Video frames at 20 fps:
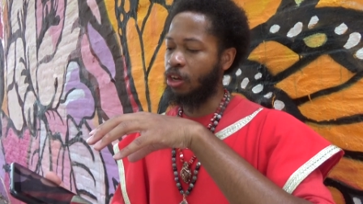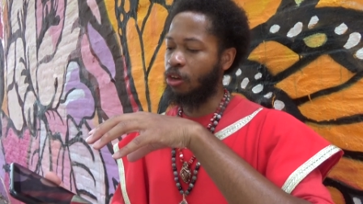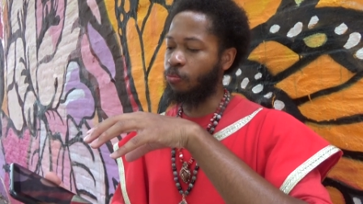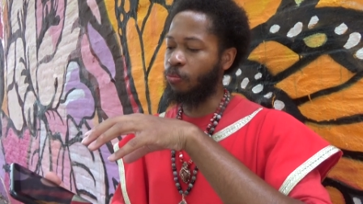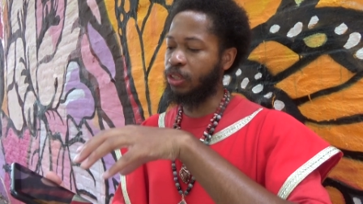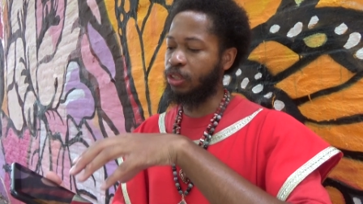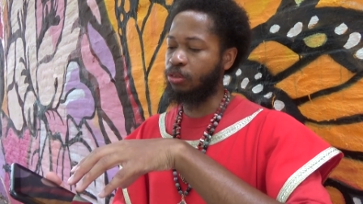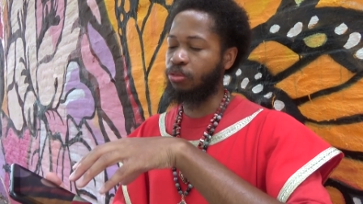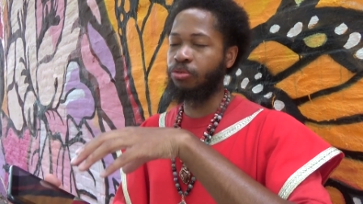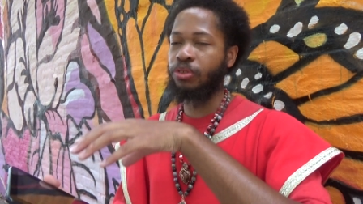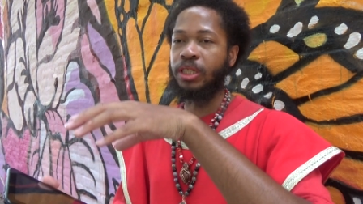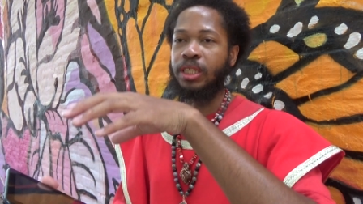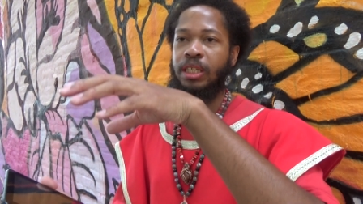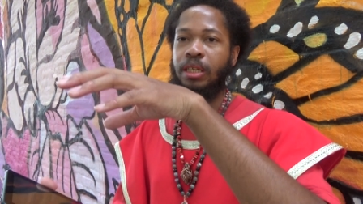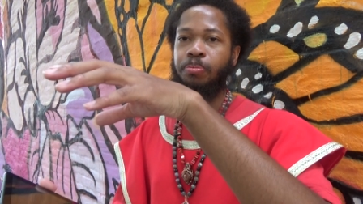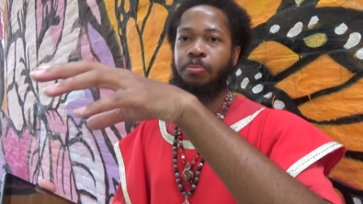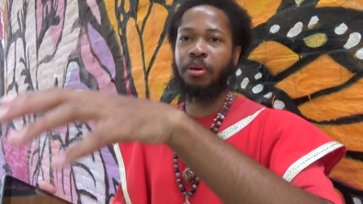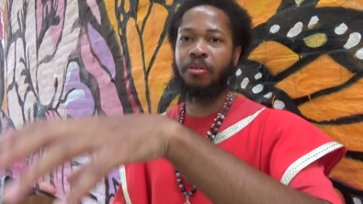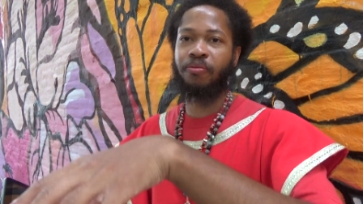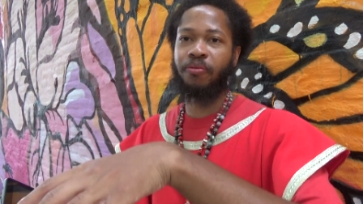when you
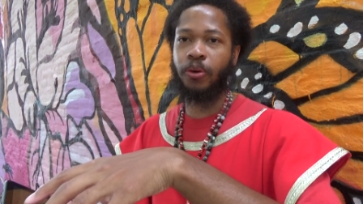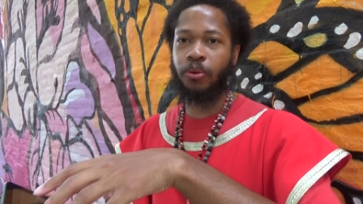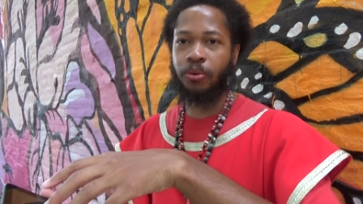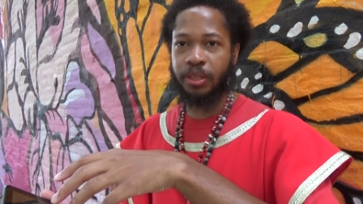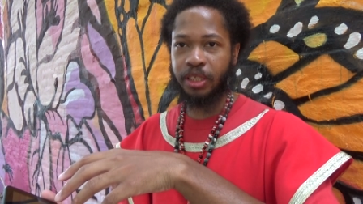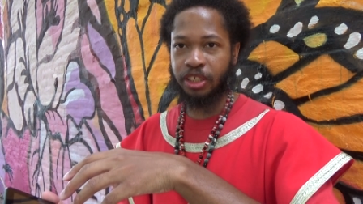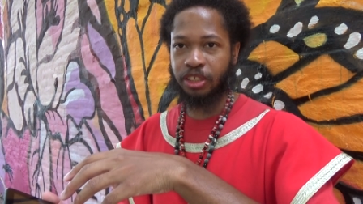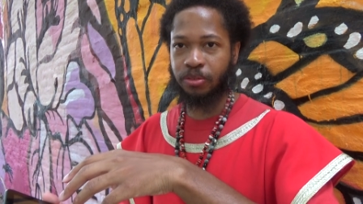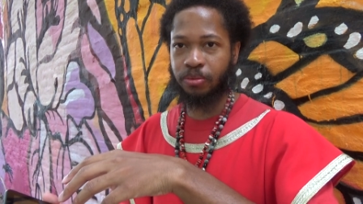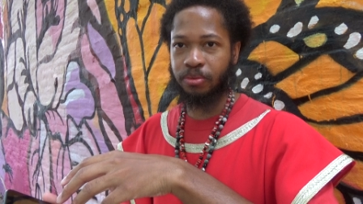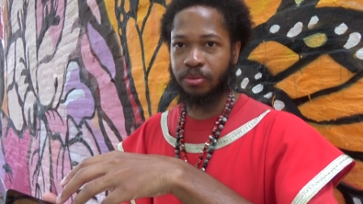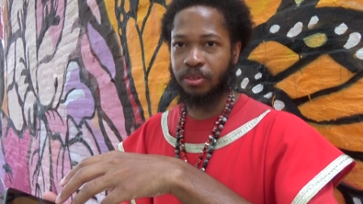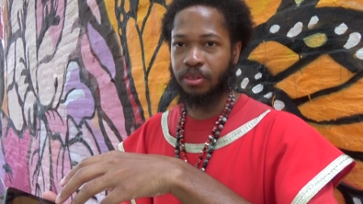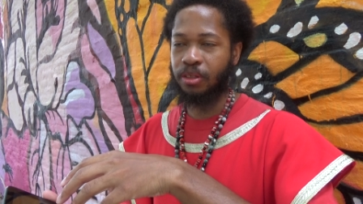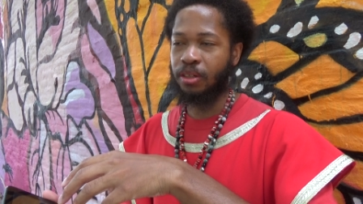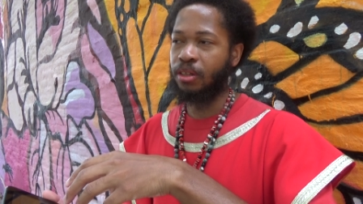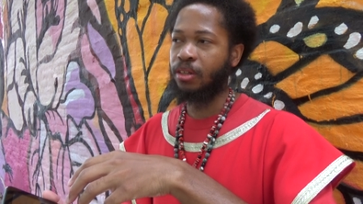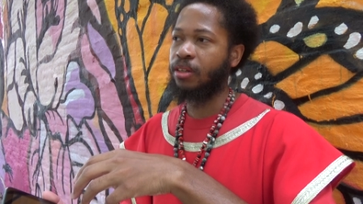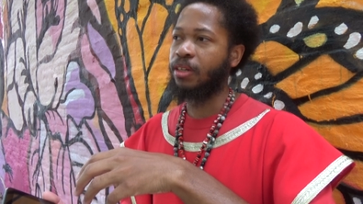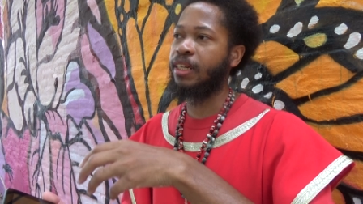read before this one,
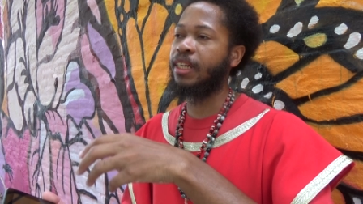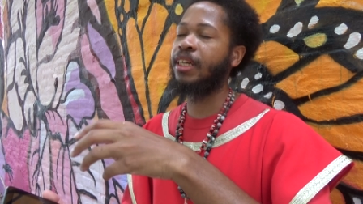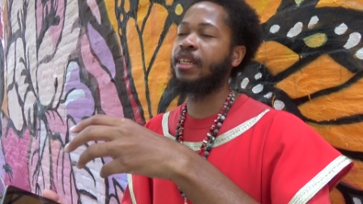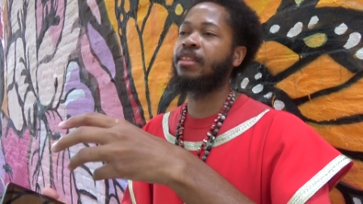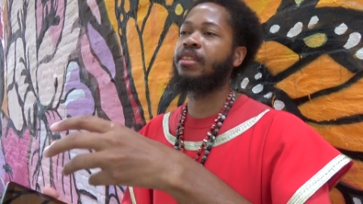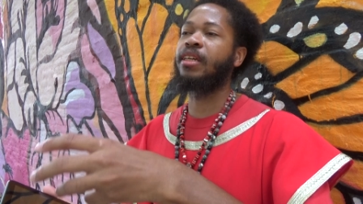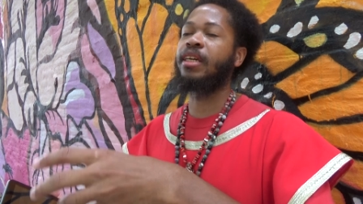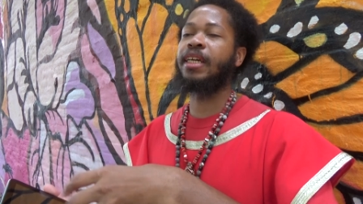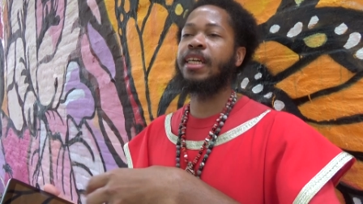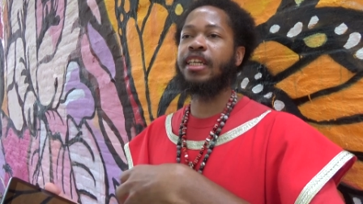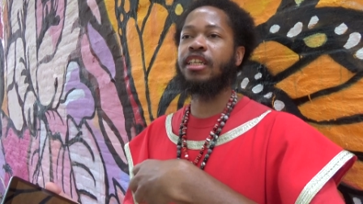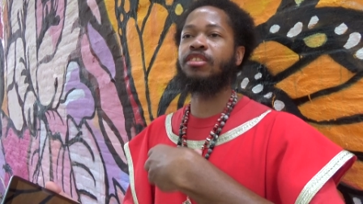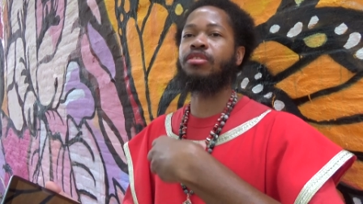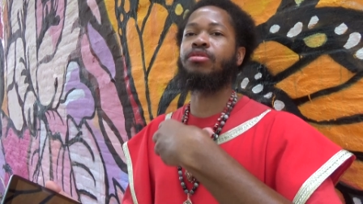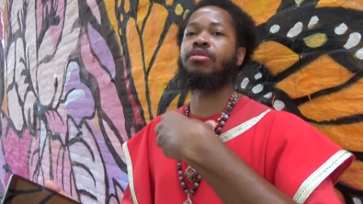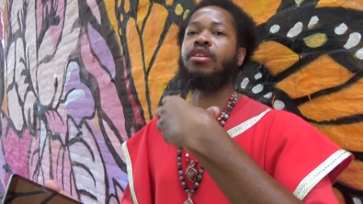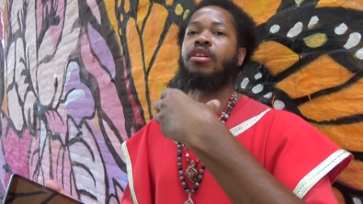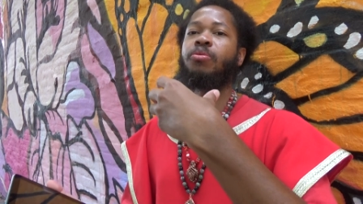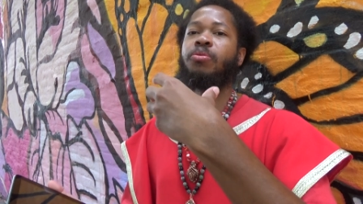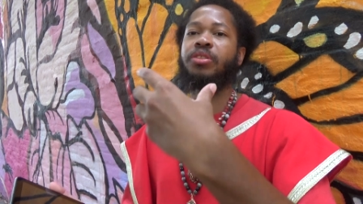it,
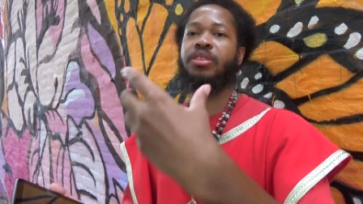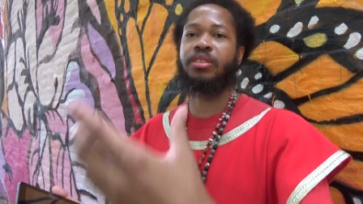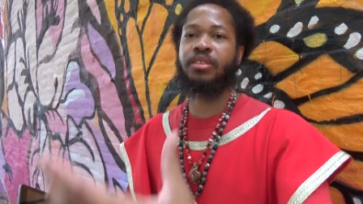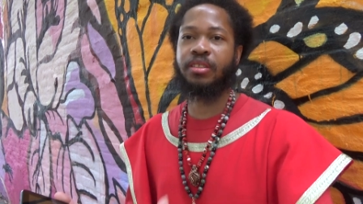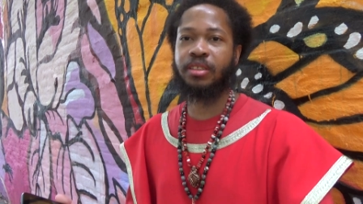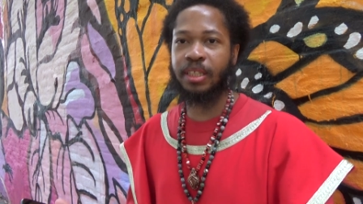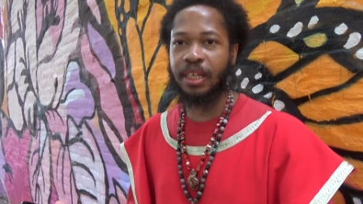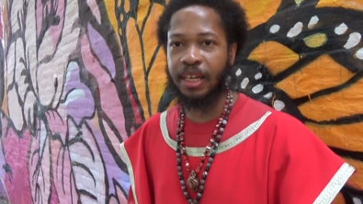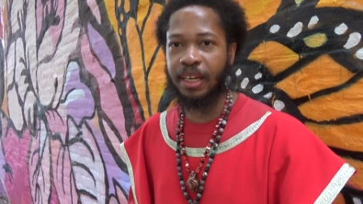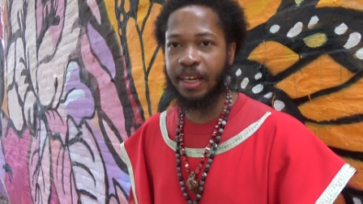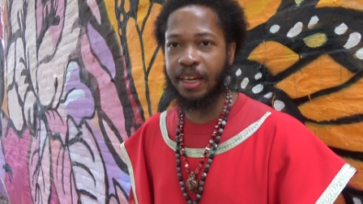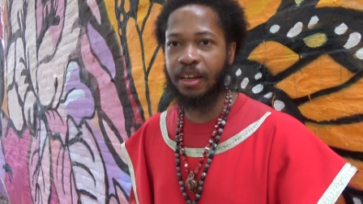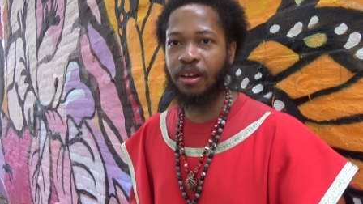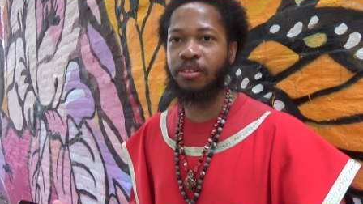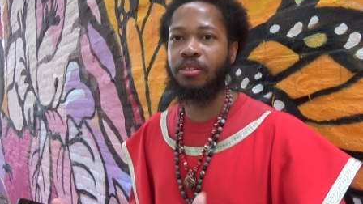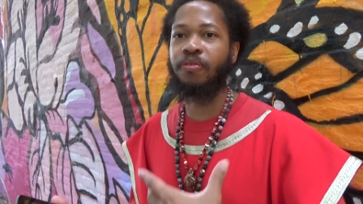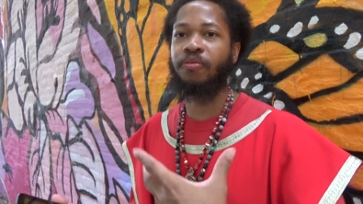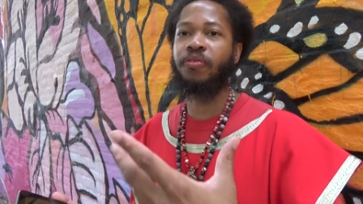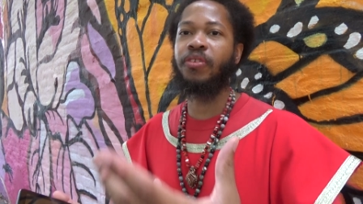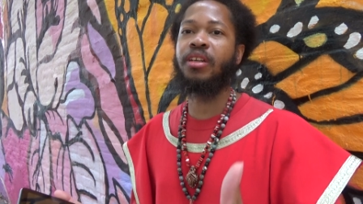Israel was scared of
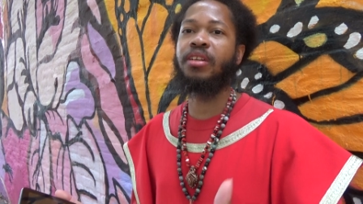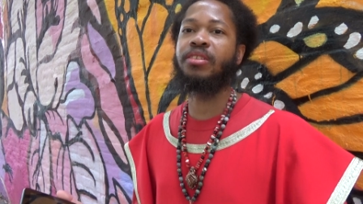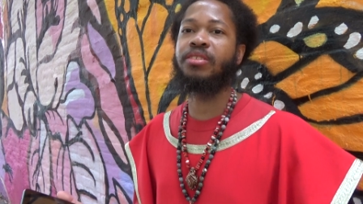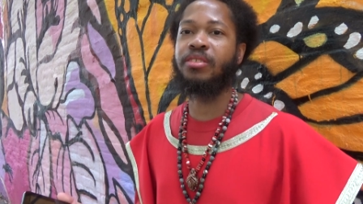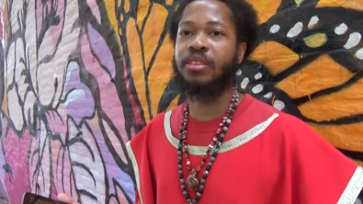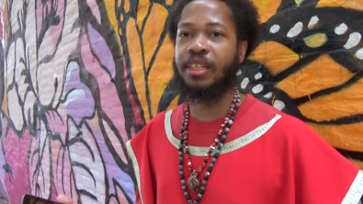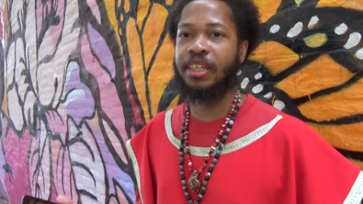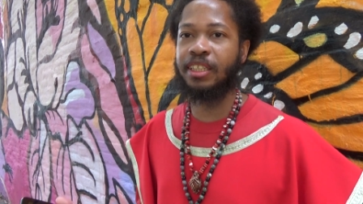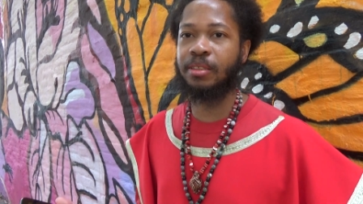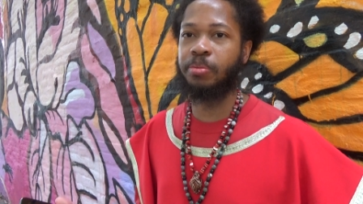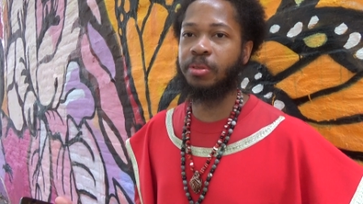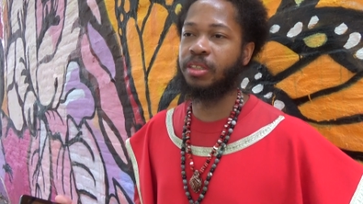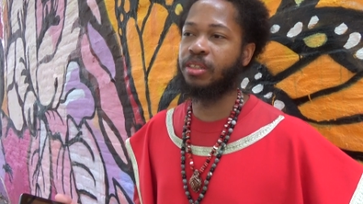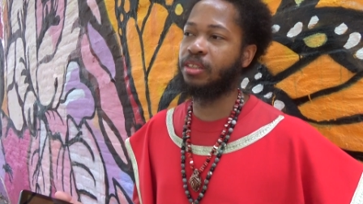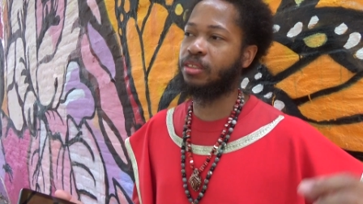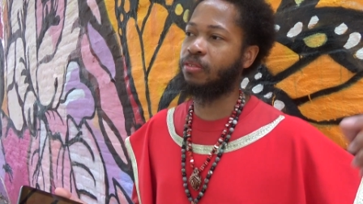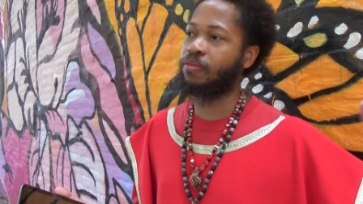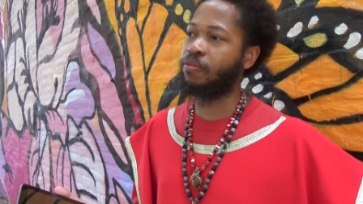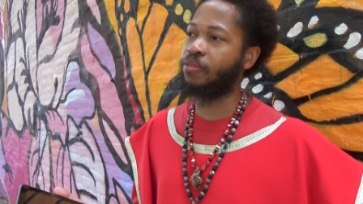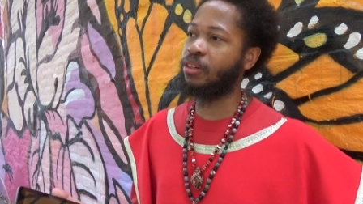the Philistines
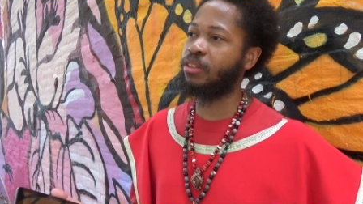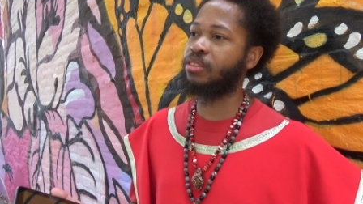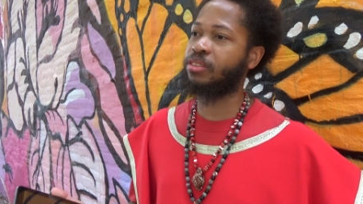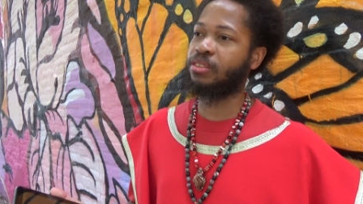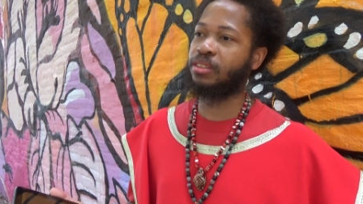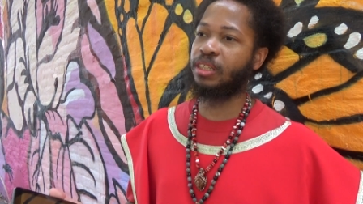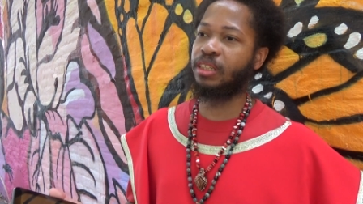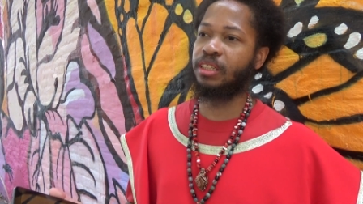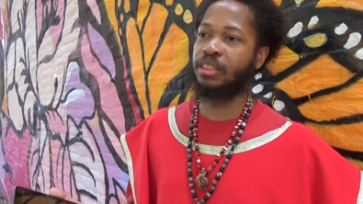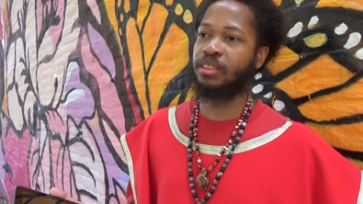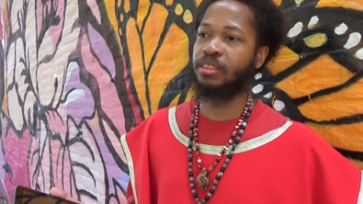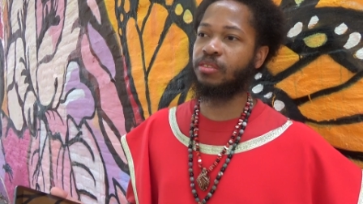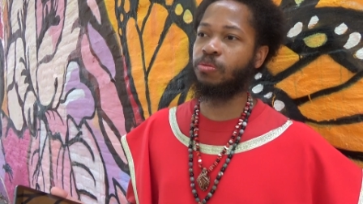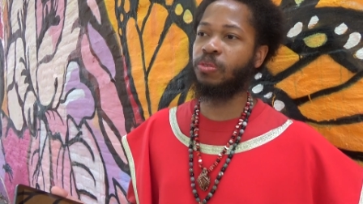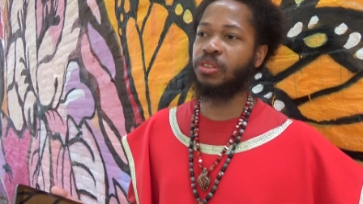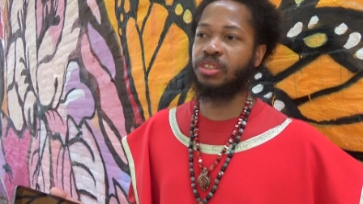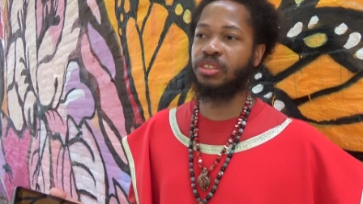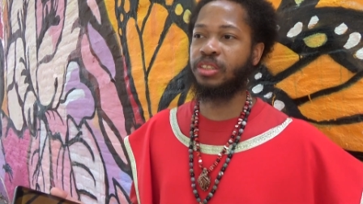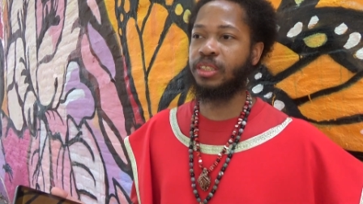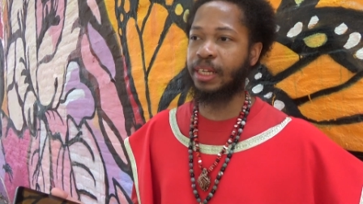because the Philistines,
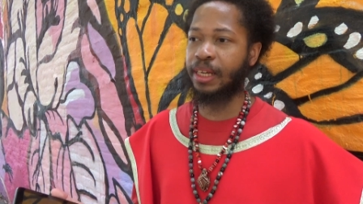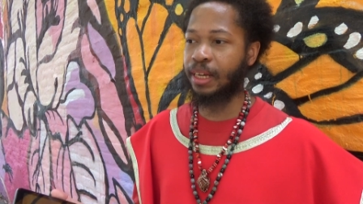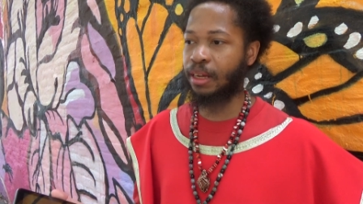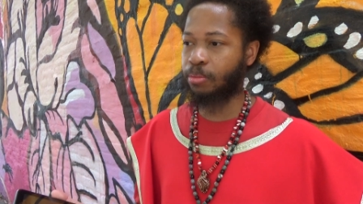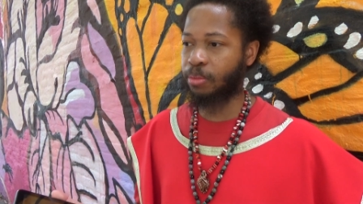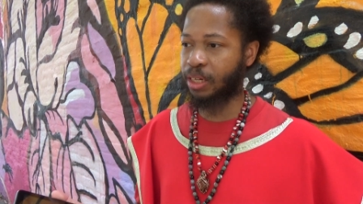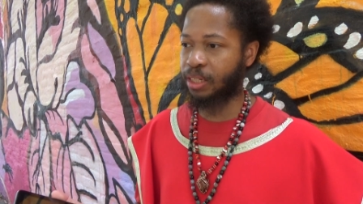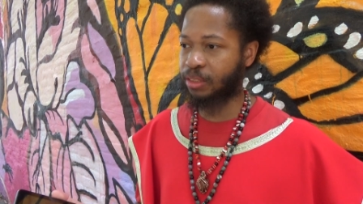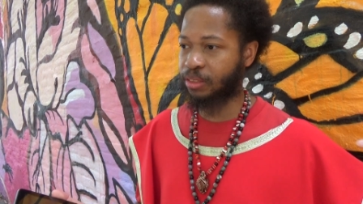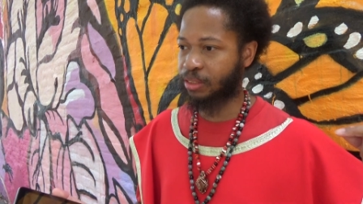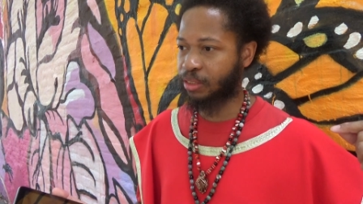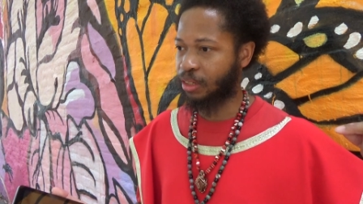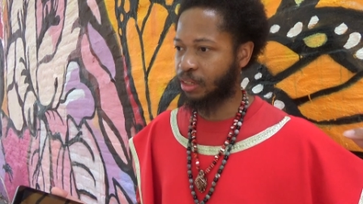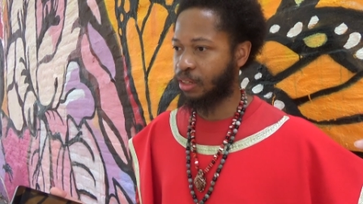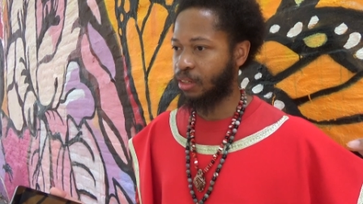which is the Hamites,